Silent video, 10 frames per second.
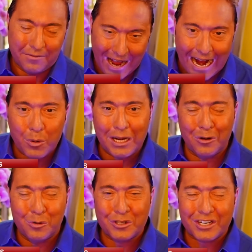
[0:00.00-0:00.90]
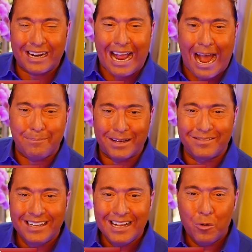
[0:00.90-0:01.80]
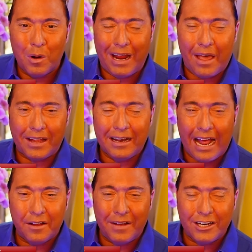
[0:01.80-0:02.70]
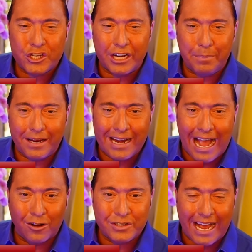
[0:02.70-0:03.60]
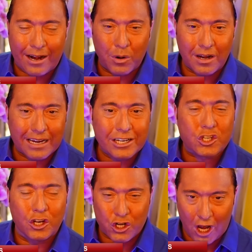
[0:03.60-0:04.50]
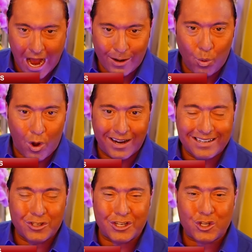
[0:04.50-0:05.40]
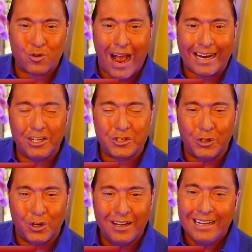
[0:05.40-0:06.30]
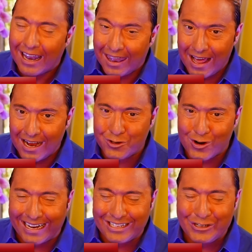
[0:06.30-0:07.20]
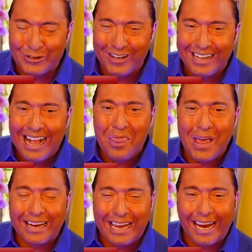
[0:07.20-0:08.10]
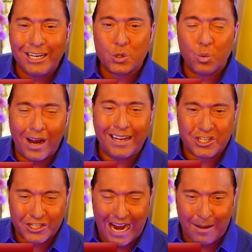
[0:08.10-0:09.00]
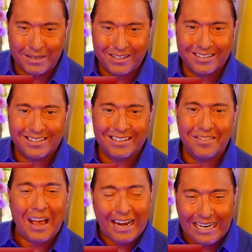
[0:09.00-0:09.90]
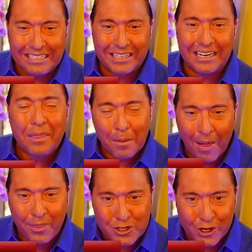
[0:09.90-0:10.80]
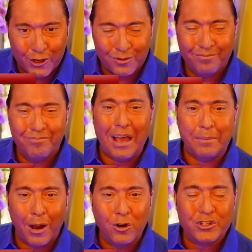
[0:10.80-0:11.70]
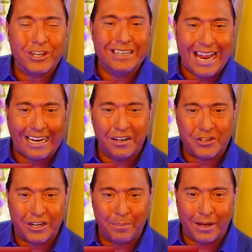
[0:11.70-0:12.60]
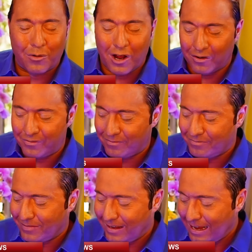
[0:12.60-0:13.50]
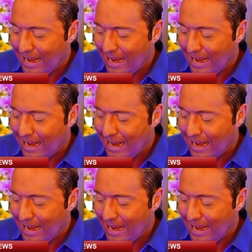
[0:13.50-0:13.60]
In fact, we knew it was going to happen. When we had the Atlanta Fed GDP Now data released on July 1, it was a tracking tool, live tracking tool, that gauged what had just happened that ended in the month of June. They posted negative GDP growth.